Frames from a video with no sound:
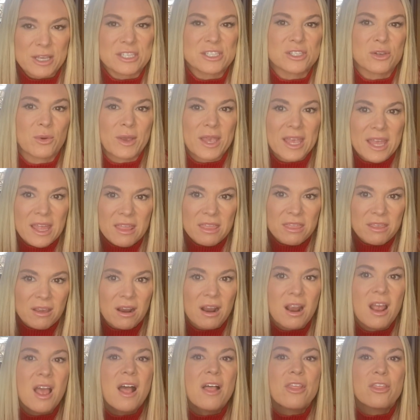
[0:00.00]
So
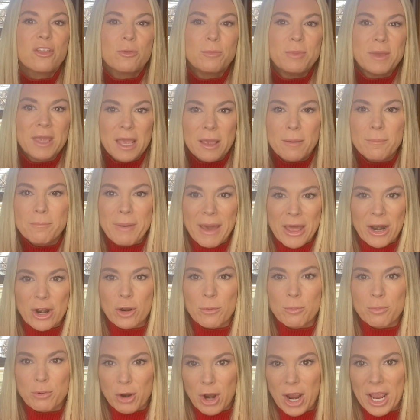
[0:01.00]
either they're being better
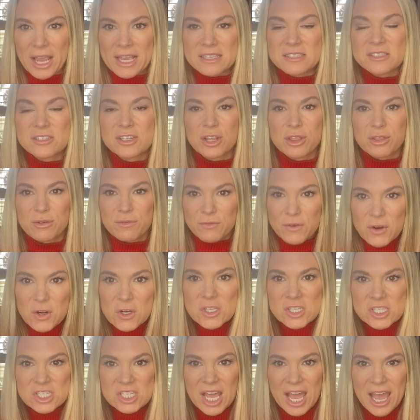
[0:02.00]
priced the
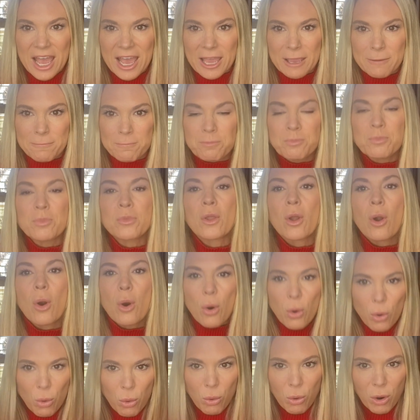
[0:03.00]
first time,
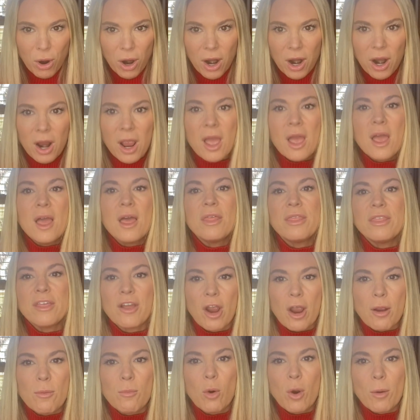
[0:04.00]
or there
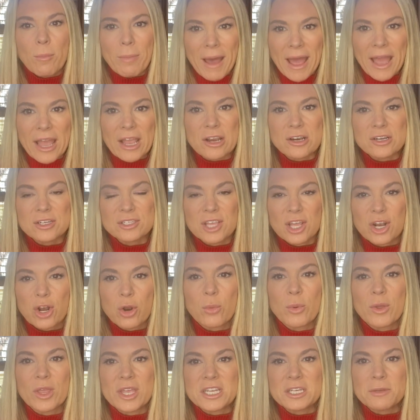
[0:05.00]
are more buyers that are
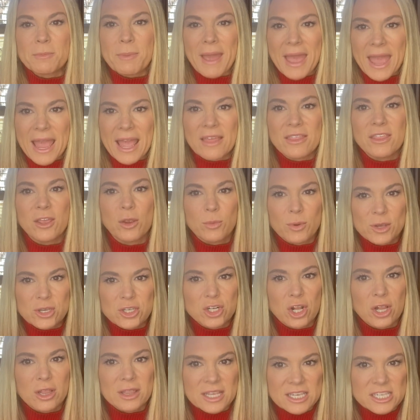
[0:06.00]
willing to pay the
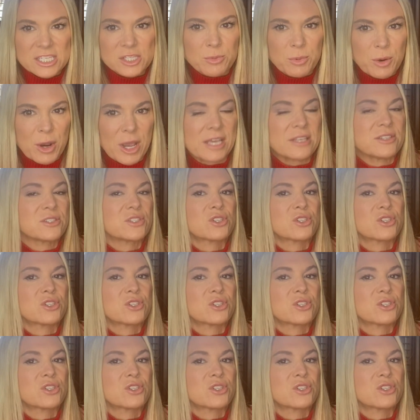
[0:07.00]
original list price.